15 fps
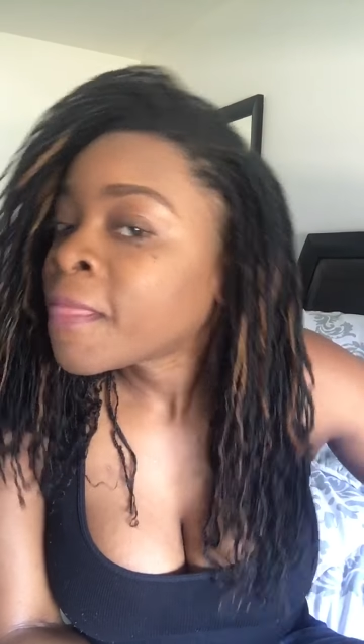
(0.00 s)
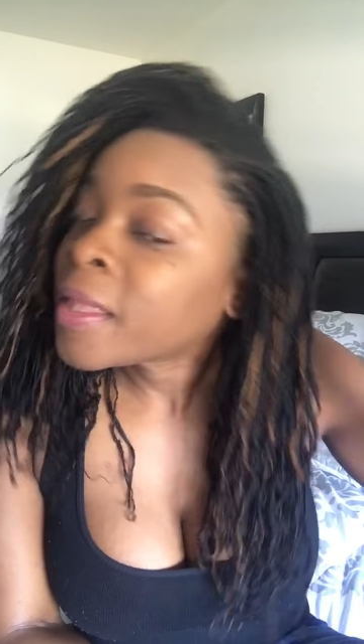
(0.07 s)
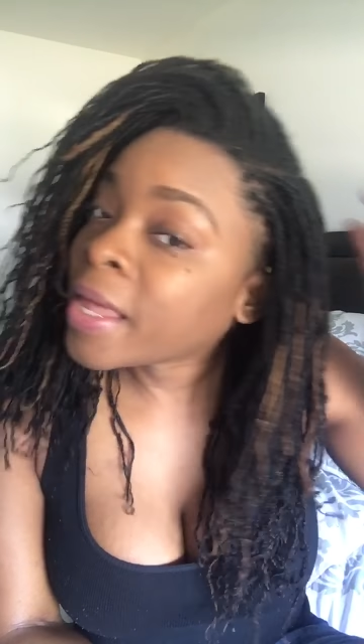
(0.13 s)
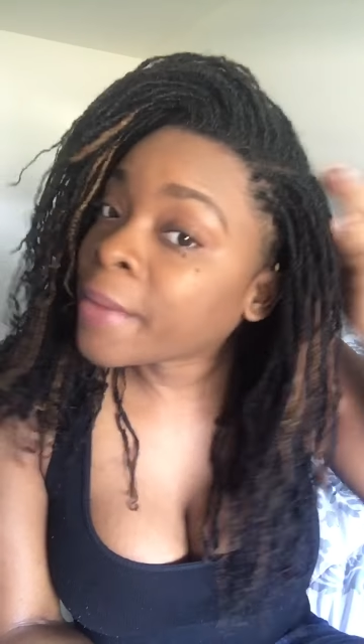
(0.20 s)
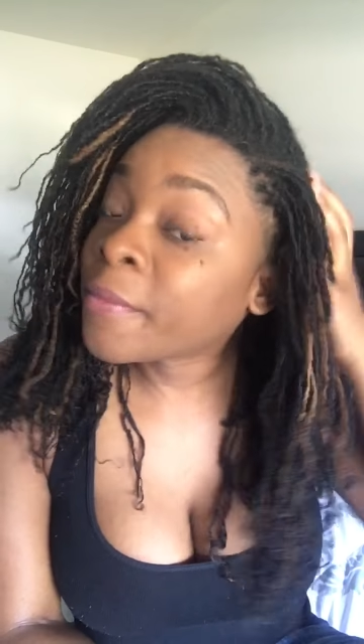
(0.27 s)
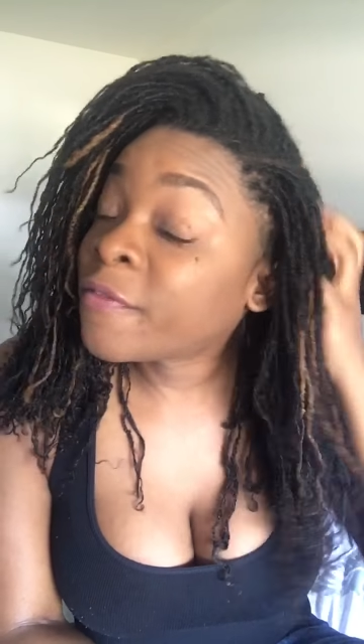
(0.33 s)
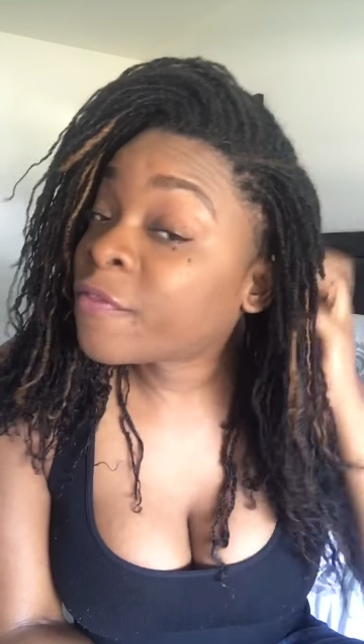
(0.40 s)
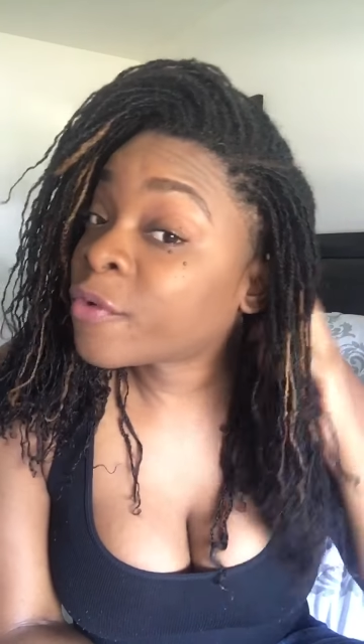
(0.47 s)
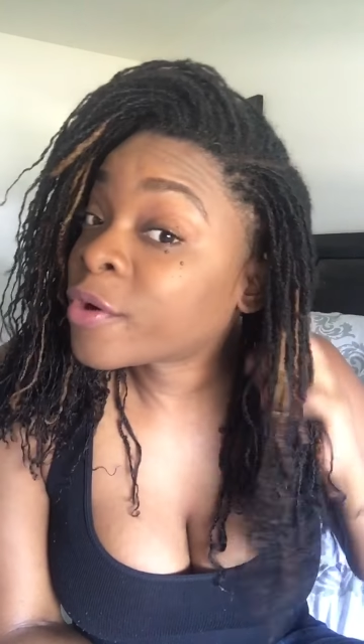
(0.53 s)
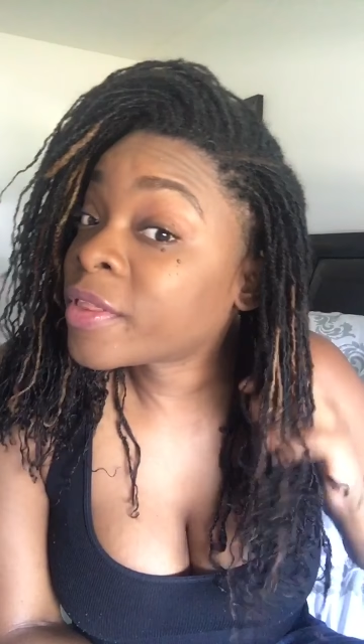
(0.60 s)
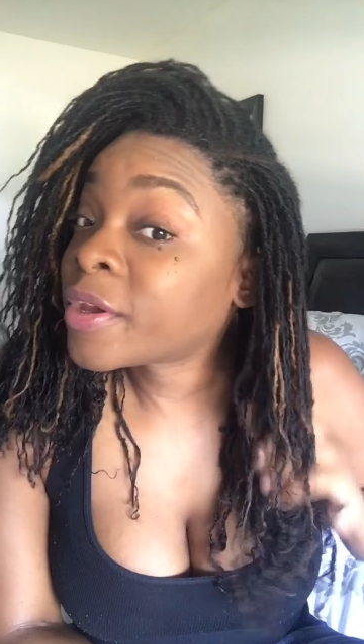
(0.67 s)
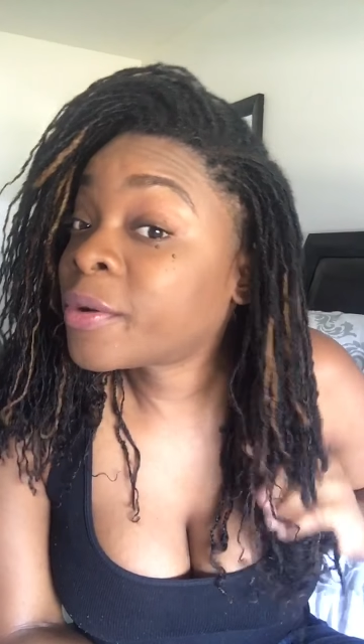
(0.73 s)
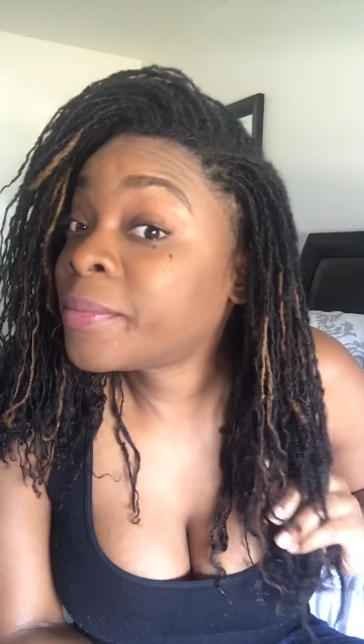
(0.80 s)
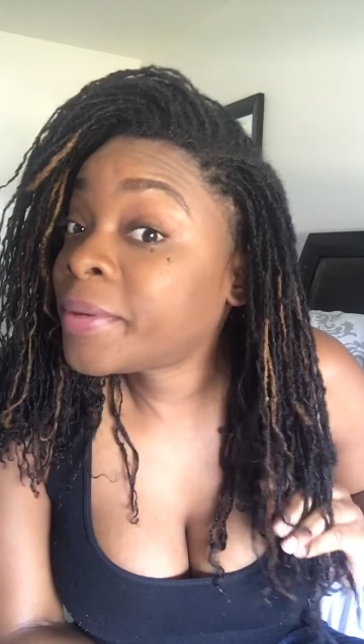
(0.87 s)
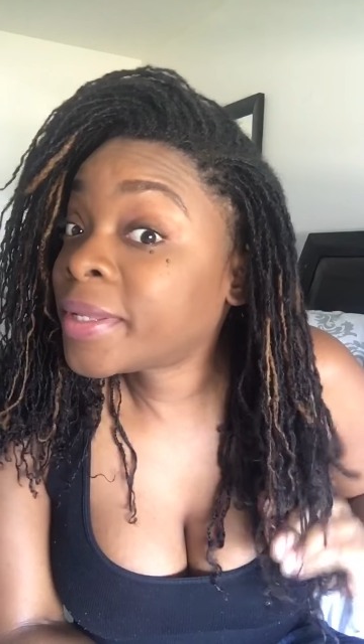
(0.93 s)
like, before
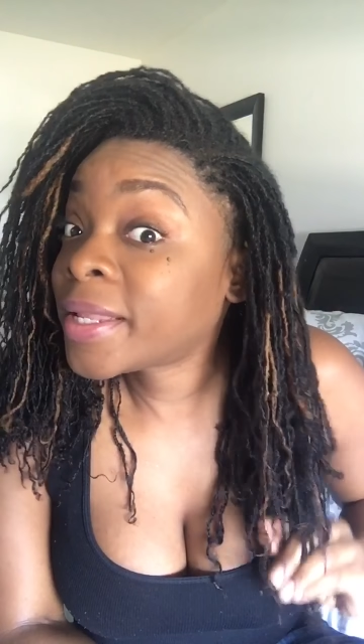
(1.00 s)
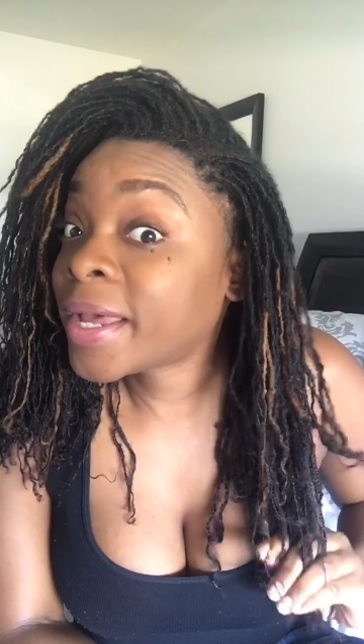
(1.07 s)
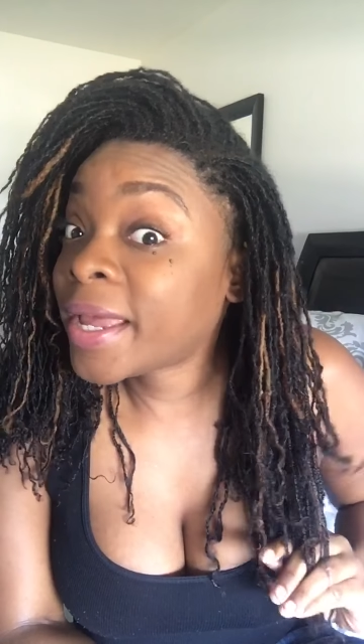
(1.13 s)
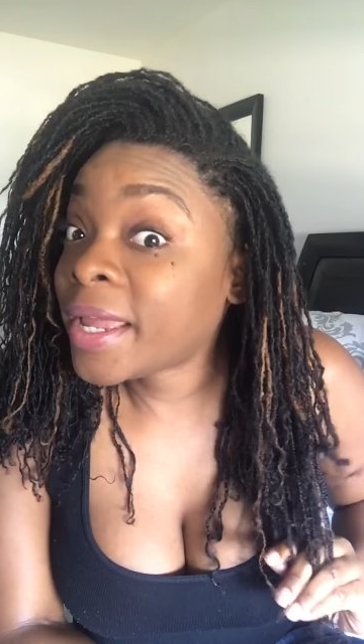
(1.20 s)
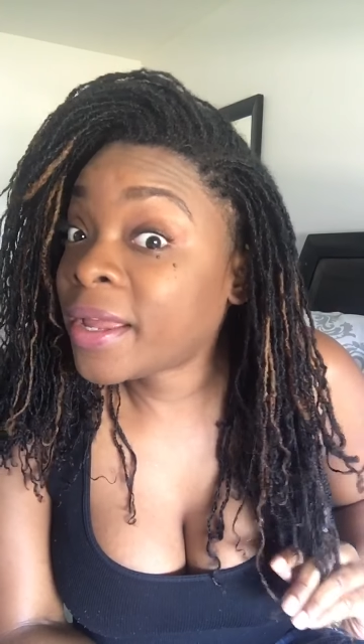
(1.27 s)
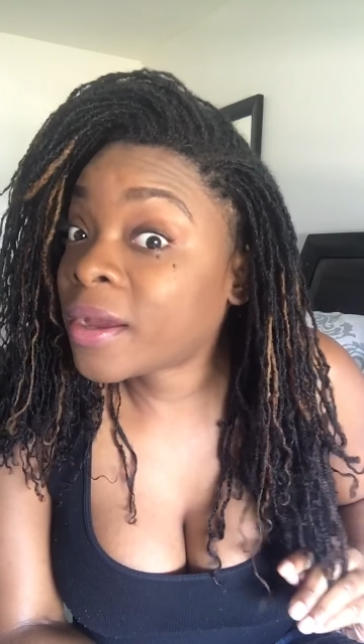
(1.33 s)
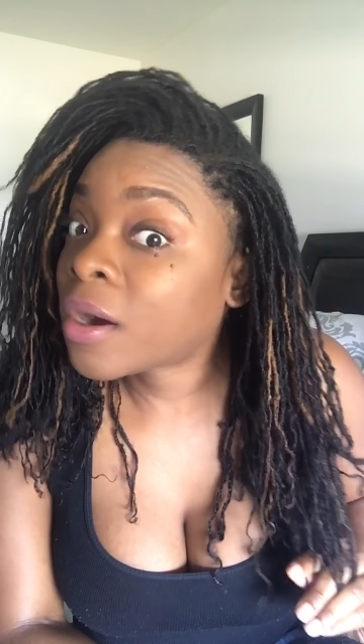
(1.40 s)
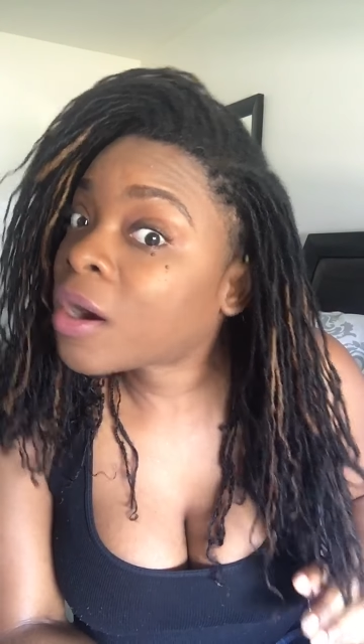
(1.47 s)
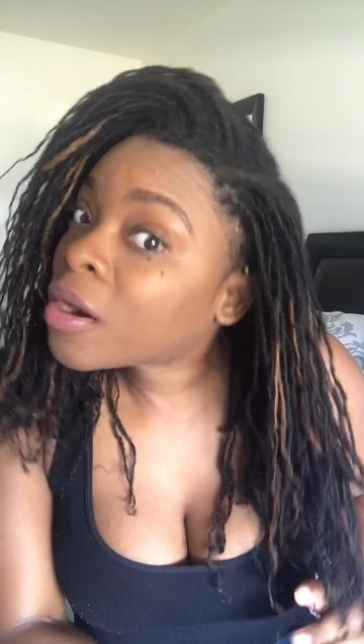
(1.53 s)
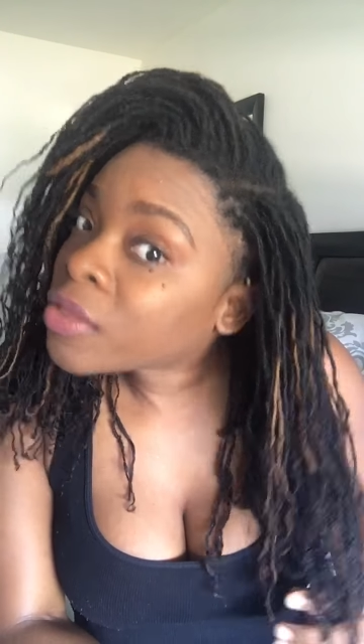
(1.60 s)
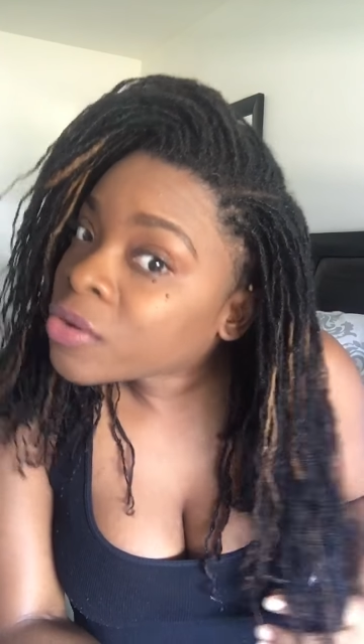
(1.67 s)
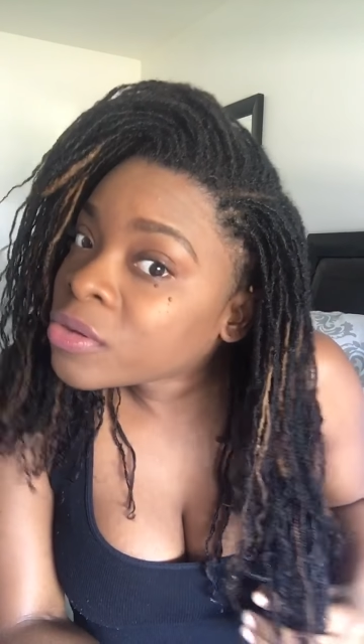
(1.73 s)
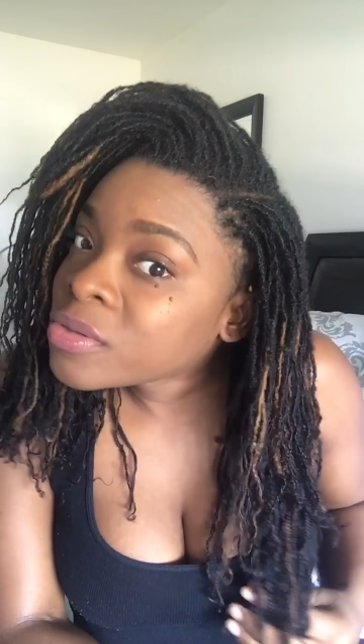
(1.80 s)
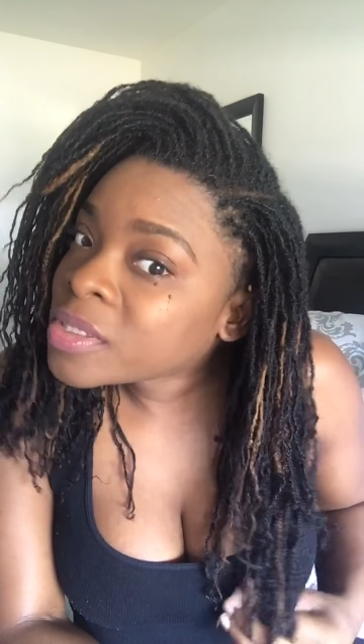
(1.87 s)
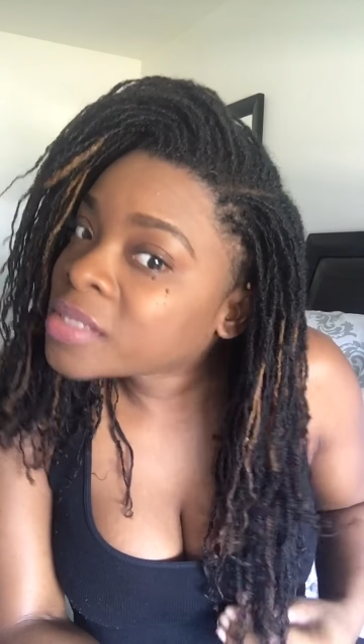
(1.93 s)
they'll be like, are
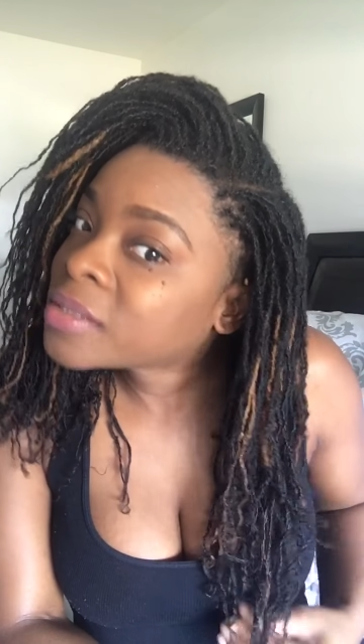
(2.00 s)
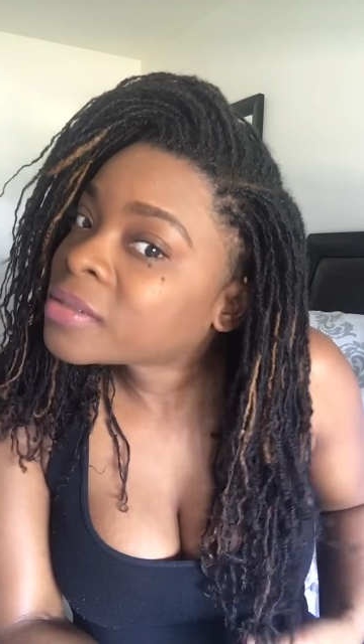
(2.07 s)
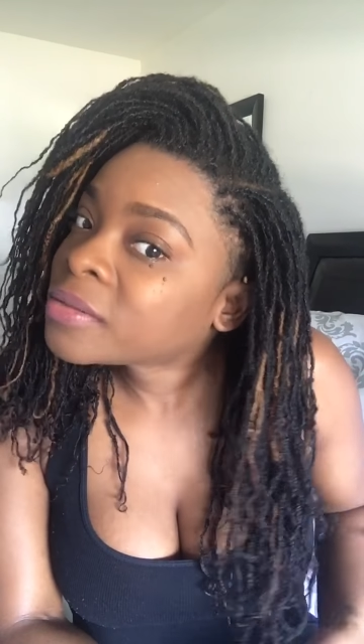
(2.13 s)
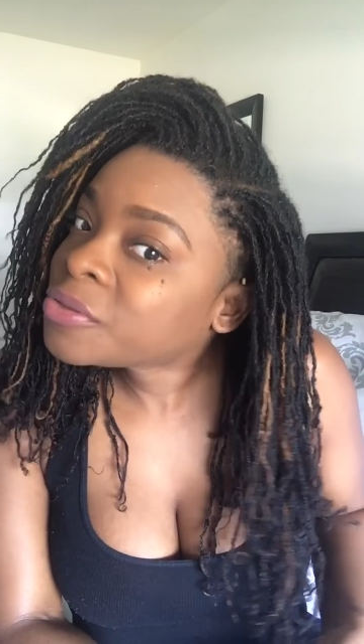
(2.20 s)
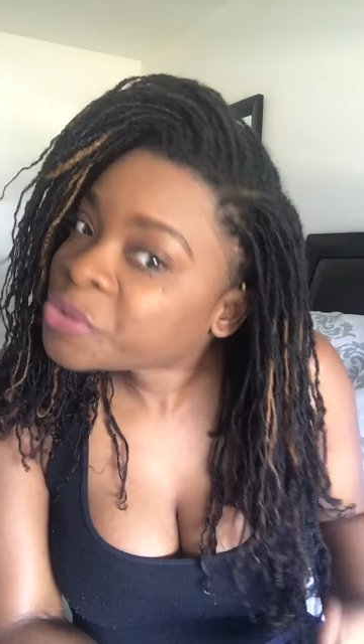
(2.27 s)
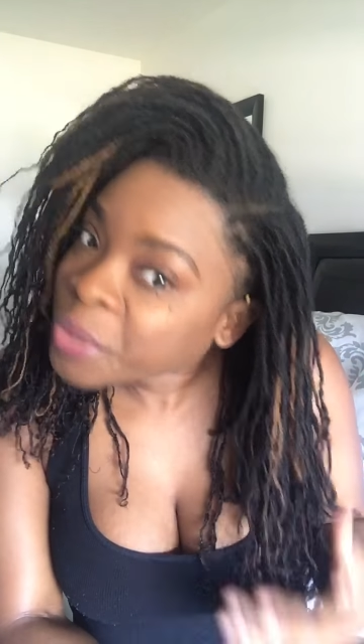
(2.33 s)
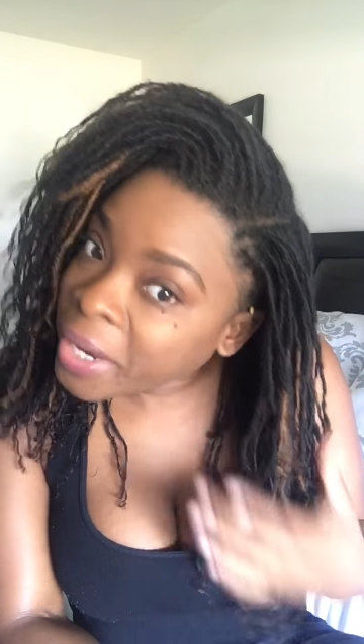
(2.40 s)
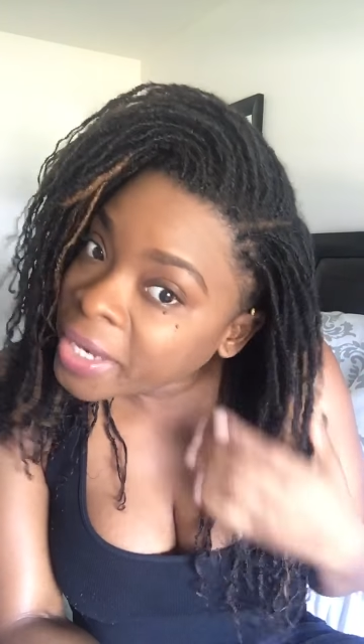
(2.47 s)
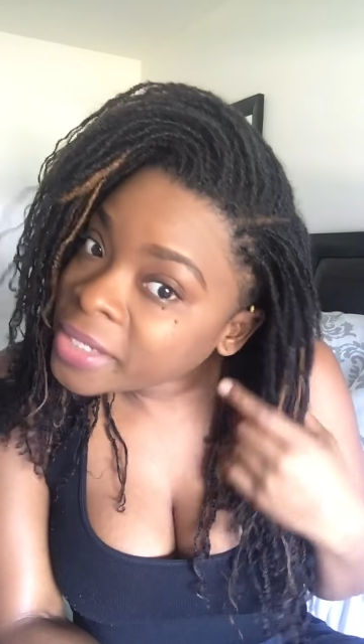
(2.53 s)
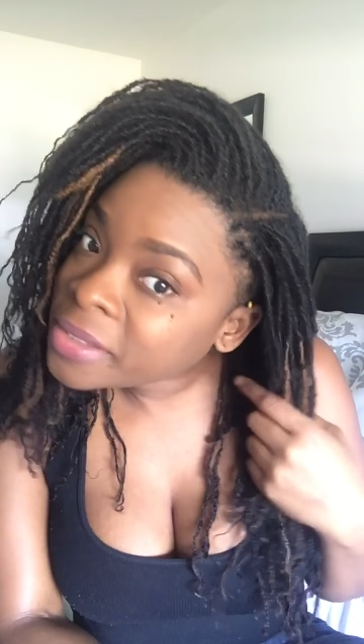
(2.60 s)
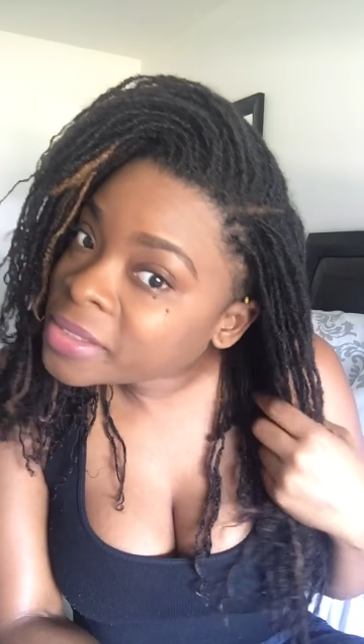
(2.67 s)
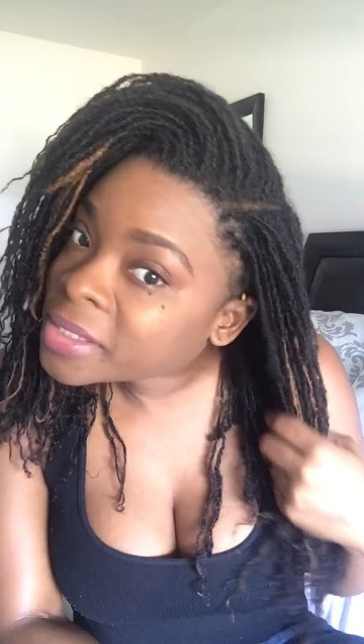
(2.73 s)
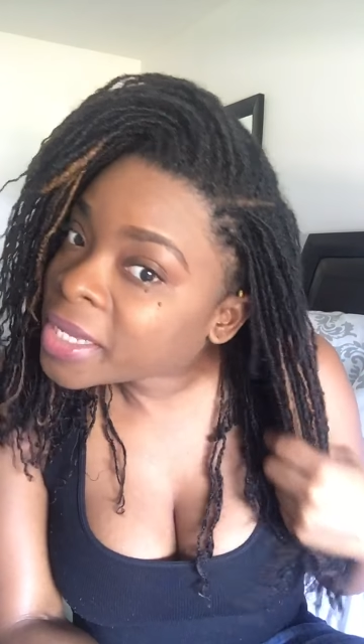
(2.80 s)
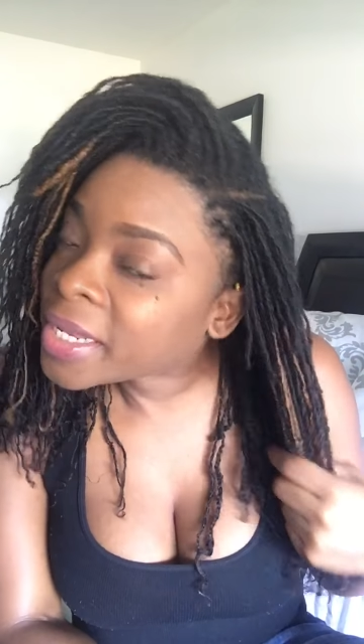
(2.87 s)
those dreads?